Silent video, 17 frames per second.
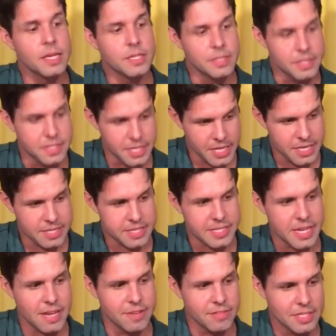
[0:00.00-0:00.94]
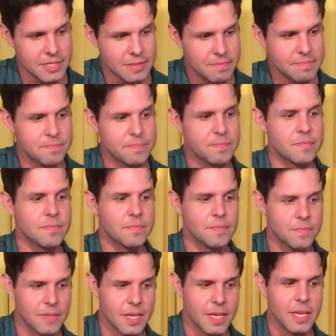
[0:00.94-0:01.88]
D7,
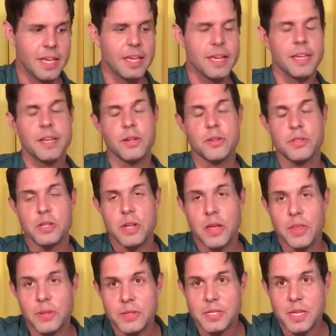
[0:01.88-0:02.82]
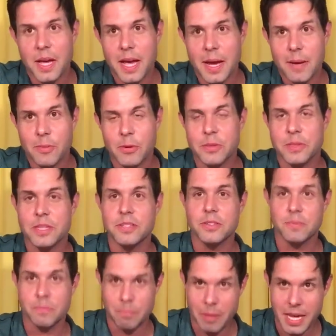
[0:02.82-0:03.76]
Here's another time where the
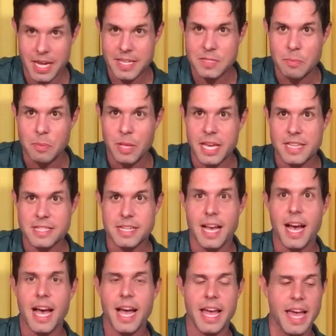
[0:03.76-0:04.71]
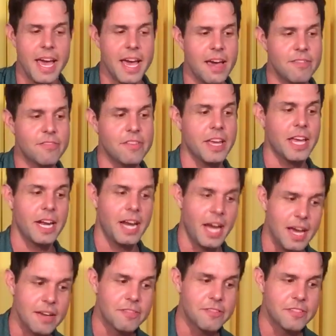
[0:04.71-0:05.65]
bass plays a high F and
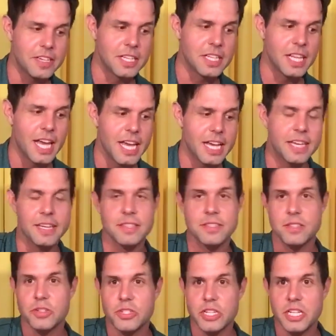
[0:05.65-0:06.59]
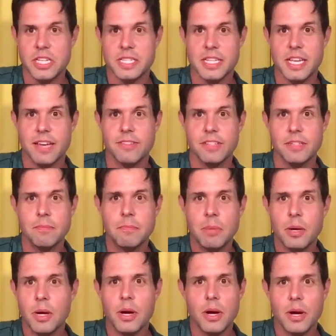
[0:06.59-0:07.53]
I feel like it's a G7
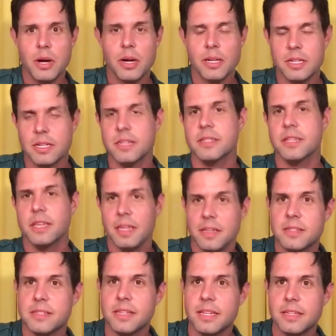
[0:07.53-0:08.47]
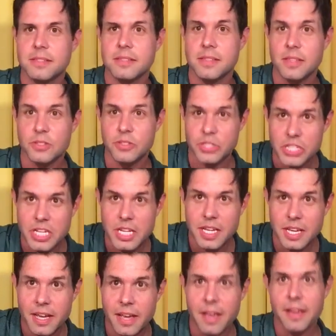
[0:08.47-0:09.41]
part because he sings the
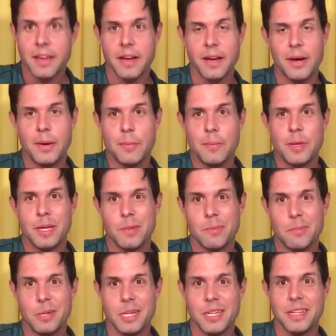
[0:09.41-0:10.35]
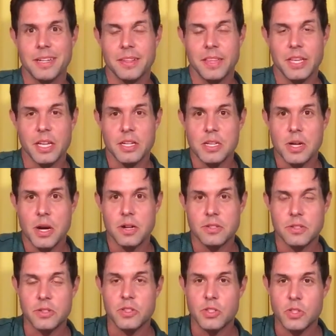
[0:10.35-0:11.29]
G, um, but the
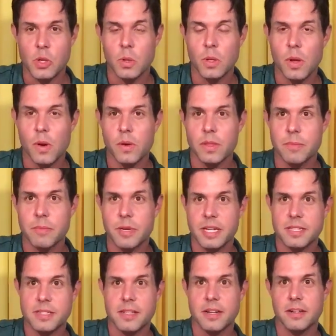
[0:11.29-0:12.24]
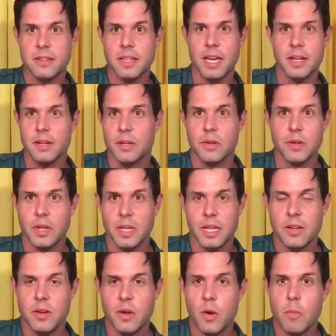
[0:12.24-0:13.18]
guitars are so low in the mix there that
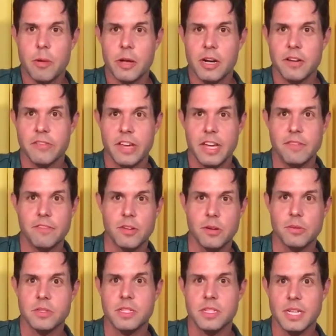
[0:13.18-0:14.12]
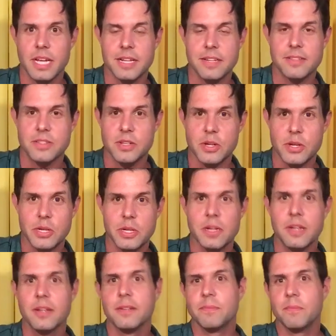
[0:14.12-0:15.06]
in no pair of headphones could I discern